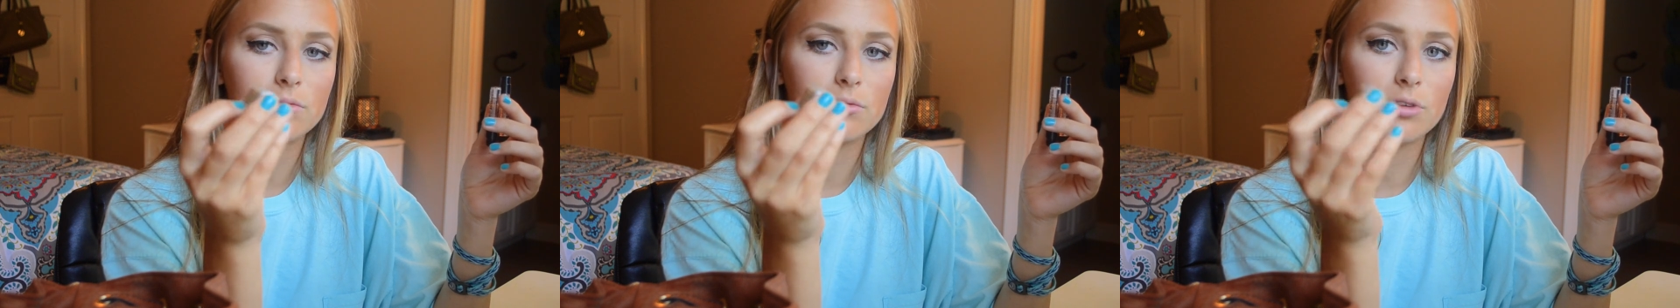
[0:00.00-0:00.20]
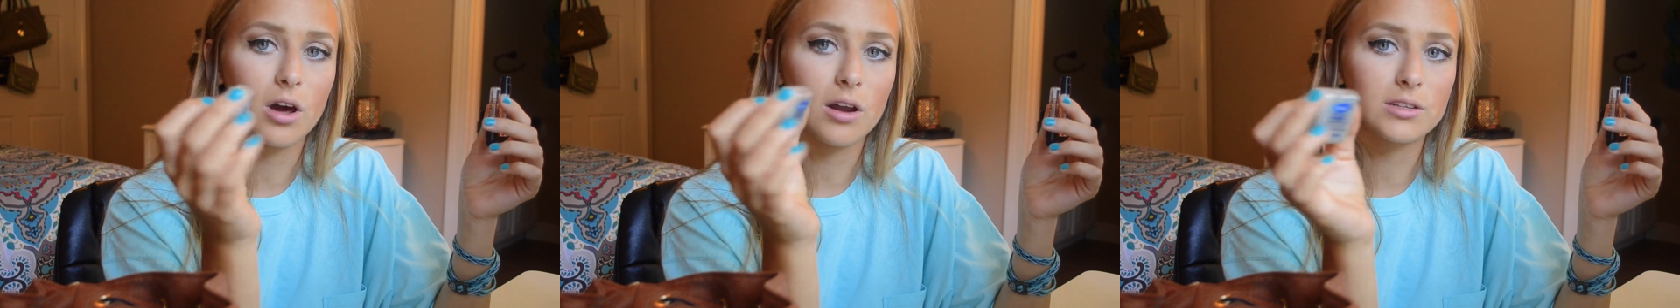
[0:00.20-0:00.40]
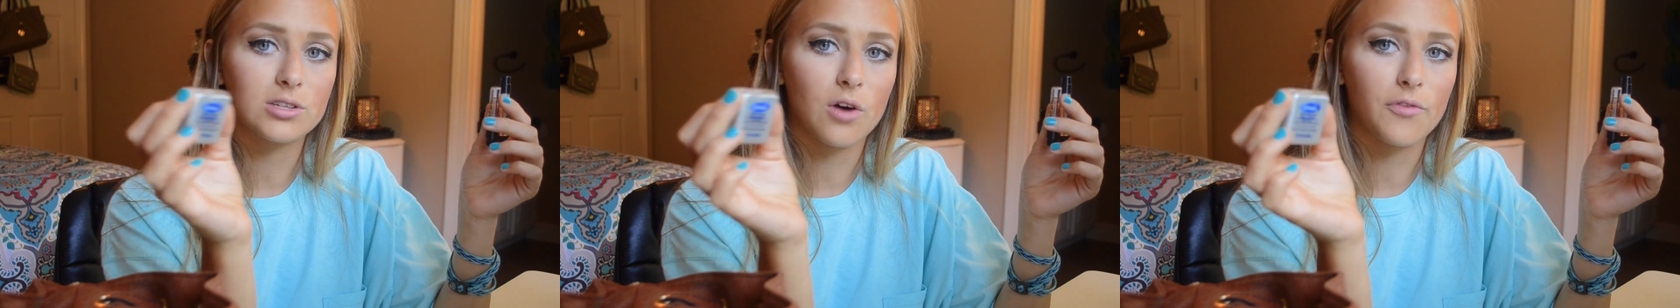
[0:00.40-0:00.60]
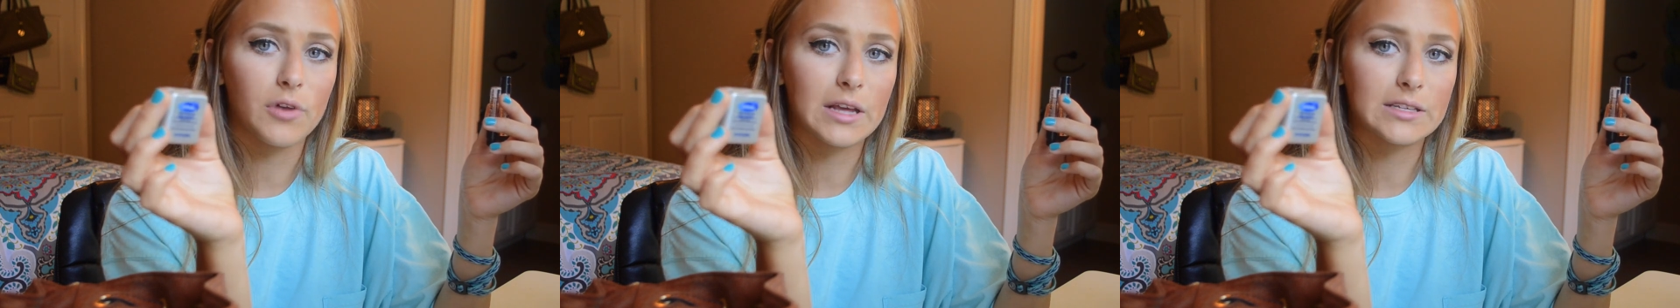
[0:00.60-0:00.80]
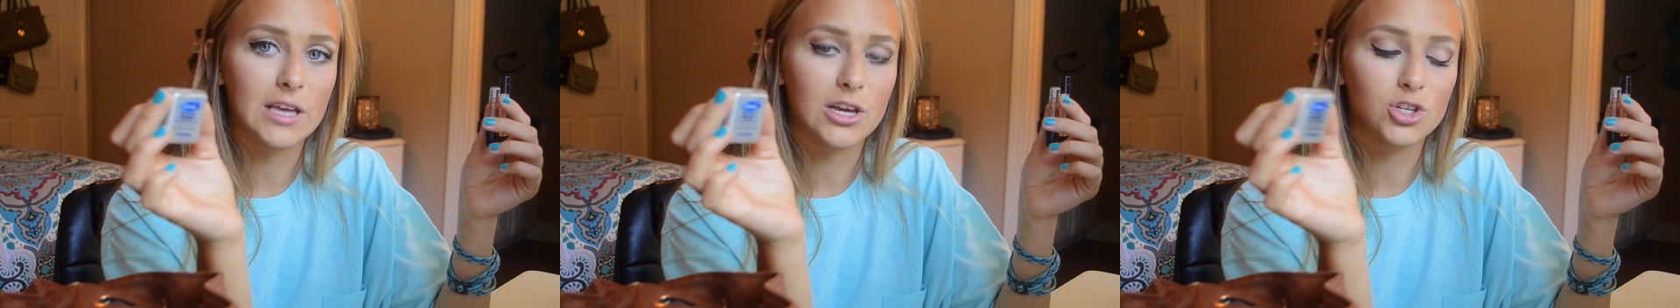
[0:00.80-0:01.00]
not as often
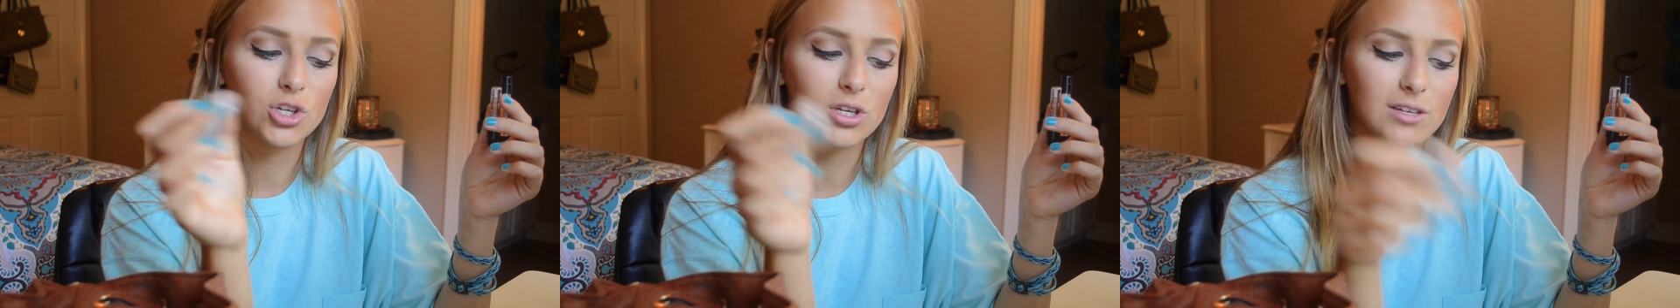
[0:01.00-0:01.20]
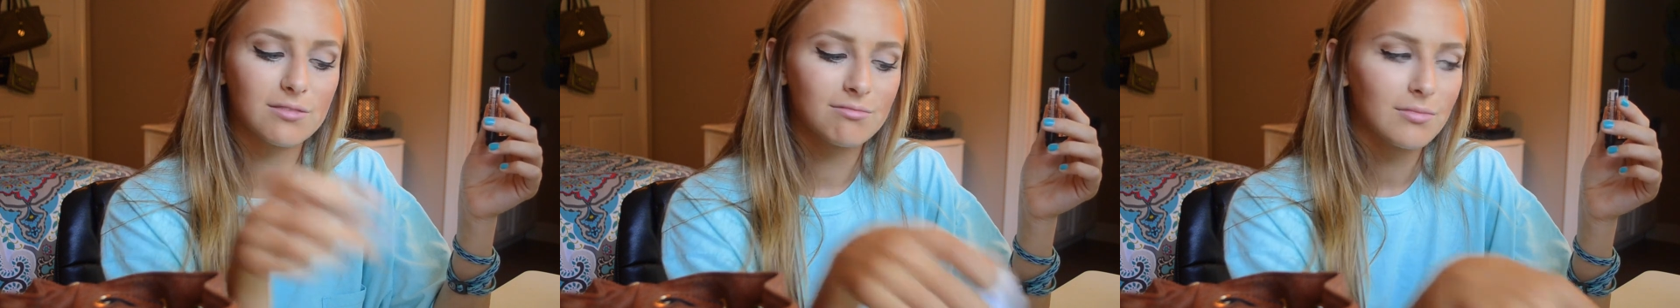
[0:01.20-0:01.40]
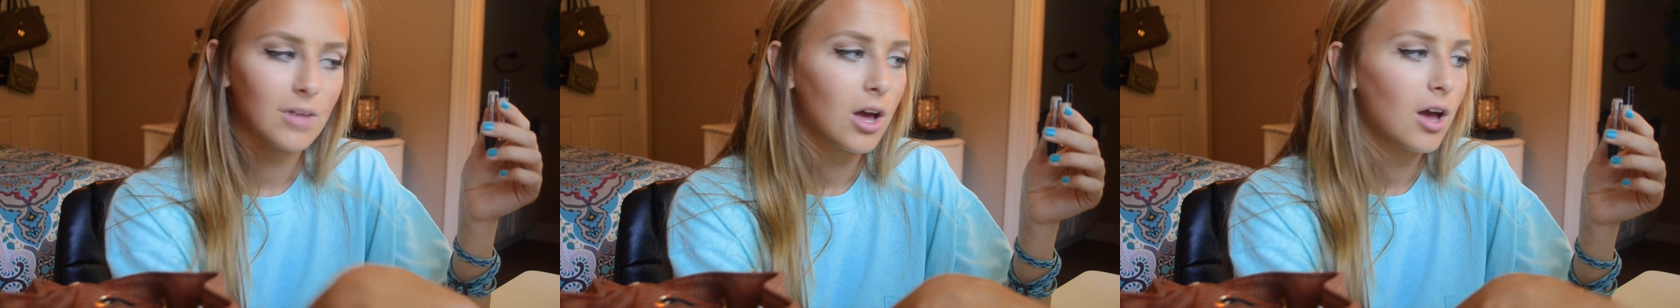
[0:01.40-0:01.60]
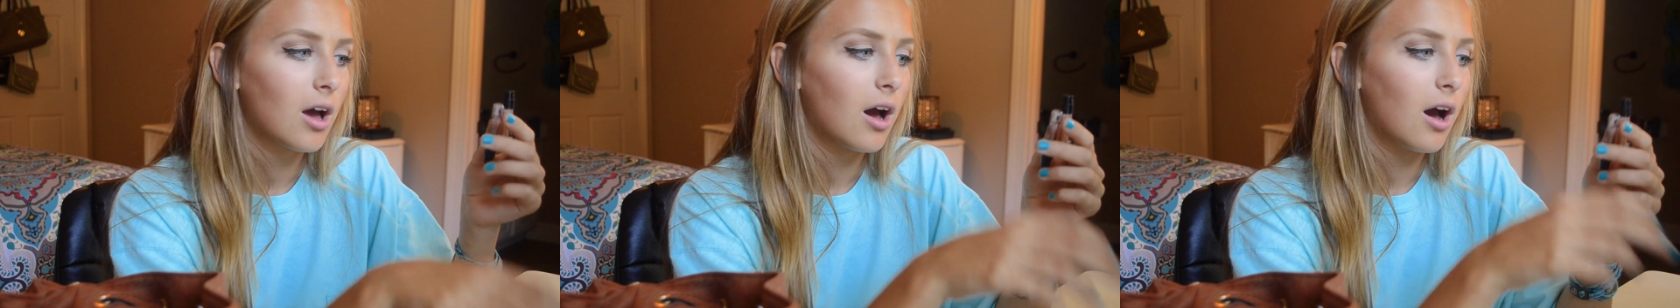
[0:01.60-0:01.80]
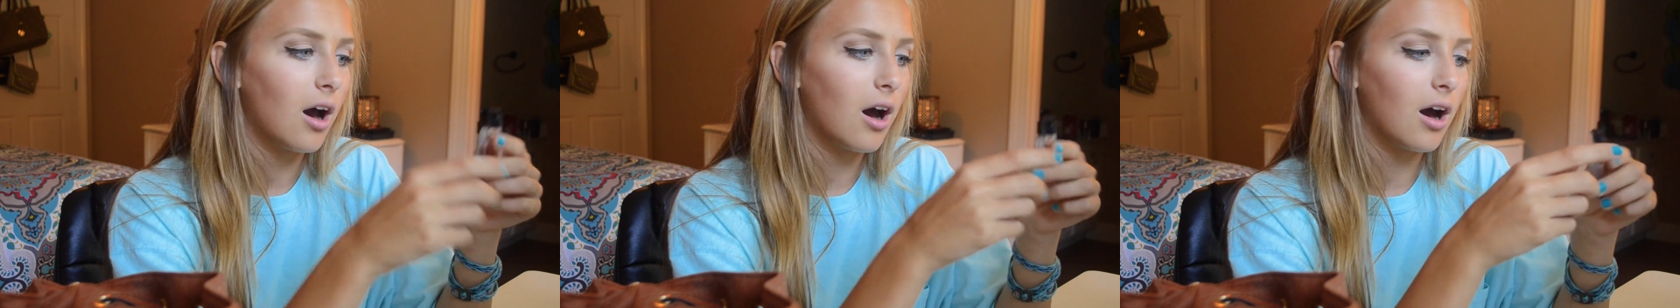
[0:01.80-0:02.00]
as I should.
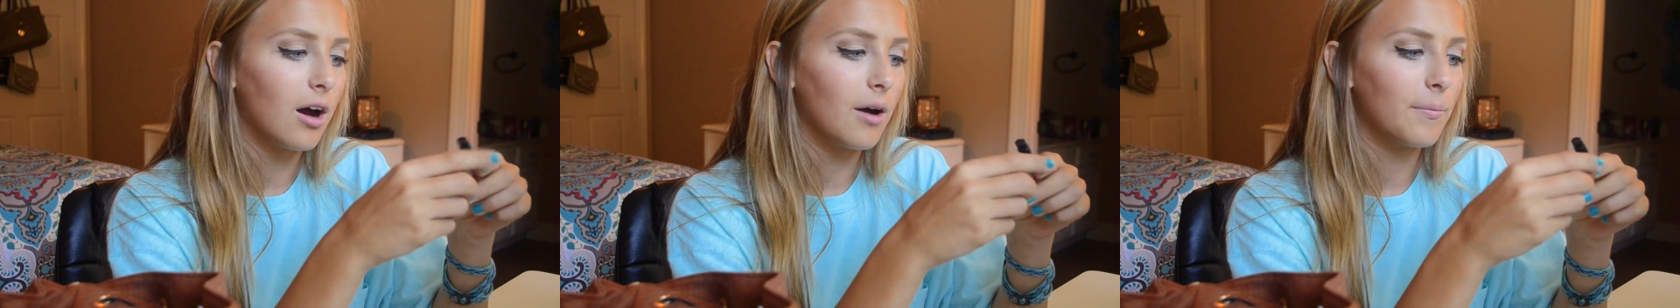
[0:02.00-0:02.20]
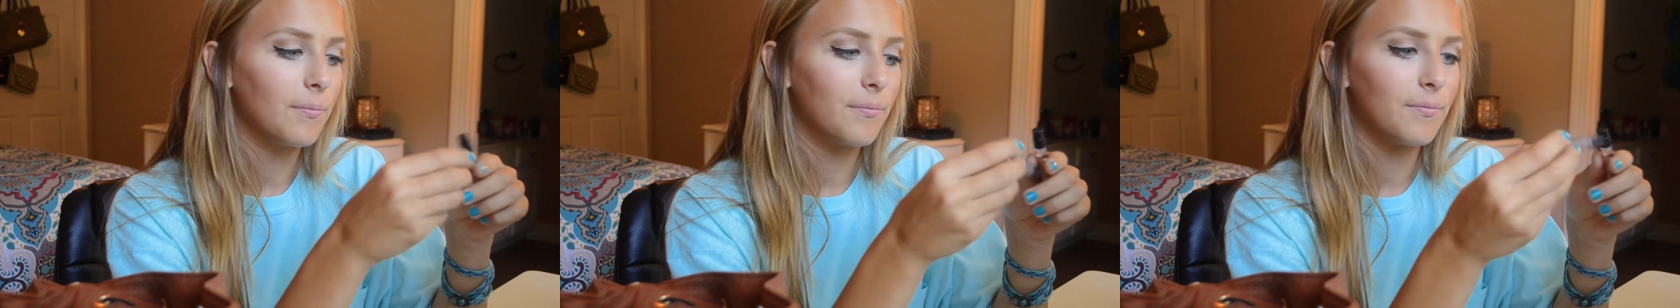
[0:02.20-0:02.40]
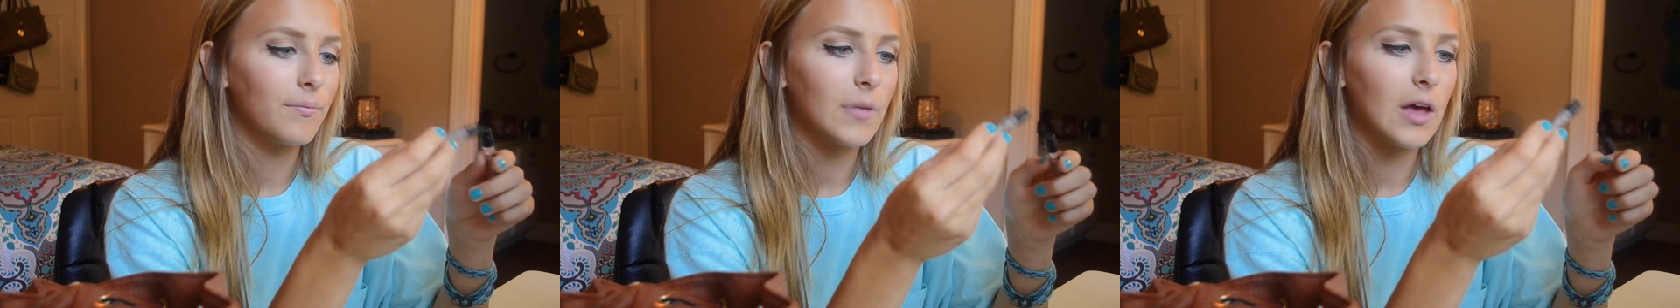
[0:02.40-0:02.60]
Um,